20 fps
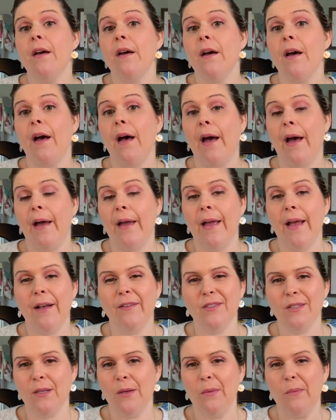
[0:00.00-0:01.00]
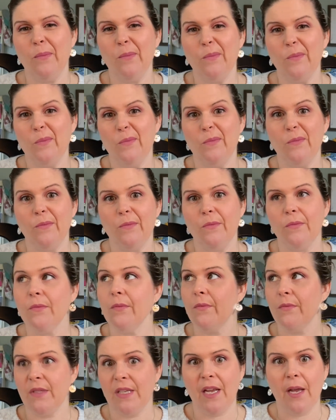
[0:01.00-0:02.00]
I have some
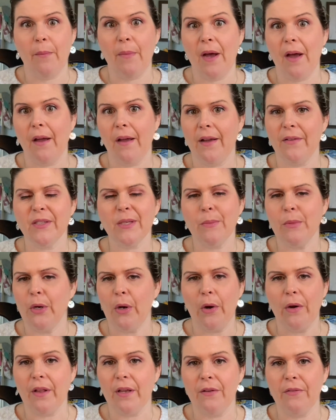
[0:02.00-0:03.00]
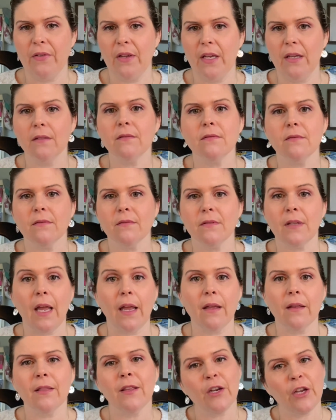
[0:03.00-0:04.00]
TMI. I have some gnarly feet.
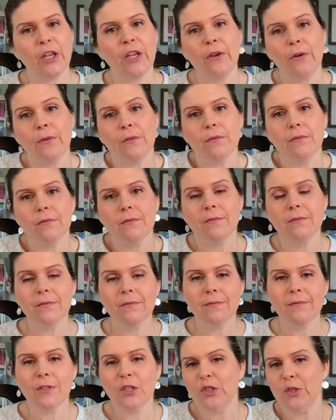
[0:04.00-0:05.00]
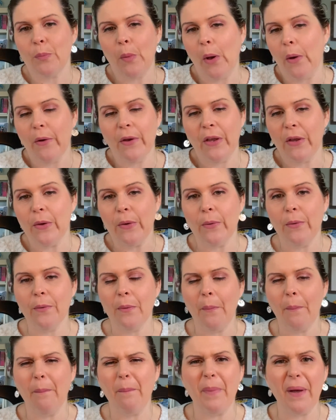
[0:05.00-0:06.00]
Like, they're cute. They're small and cute,
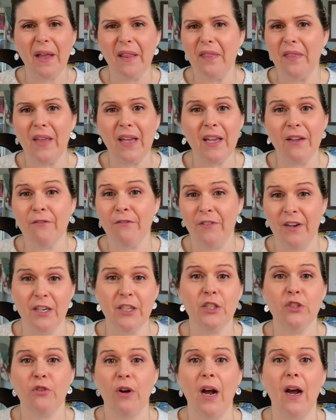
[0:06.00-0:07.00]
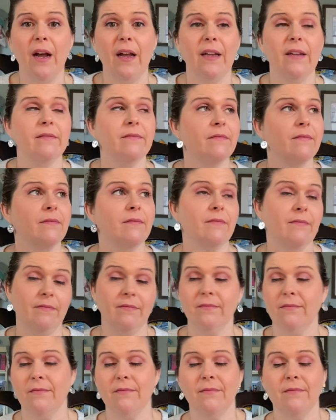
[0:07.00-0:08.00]
but they get very dry.
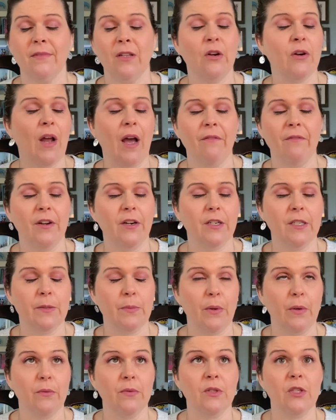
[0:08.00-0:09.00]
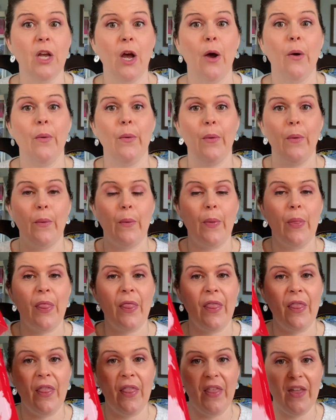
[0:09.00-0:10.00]
They're not very smooth. So
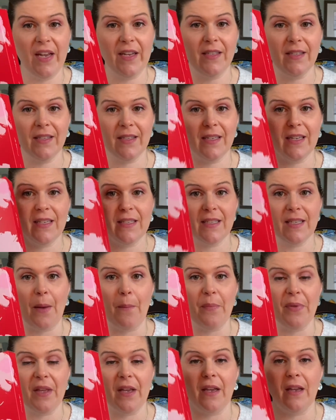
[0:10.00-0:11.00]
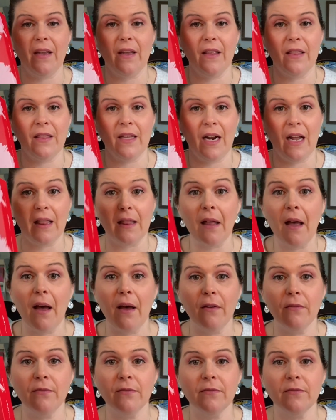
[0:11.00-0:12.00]
this is something that I love.